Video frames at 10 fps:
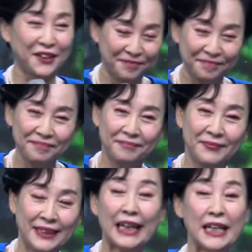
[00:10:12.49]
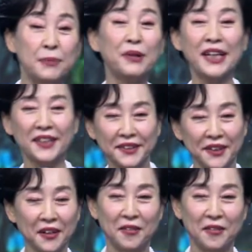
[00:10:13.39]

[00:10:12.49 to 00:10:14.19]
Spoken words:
who has flour on my hands.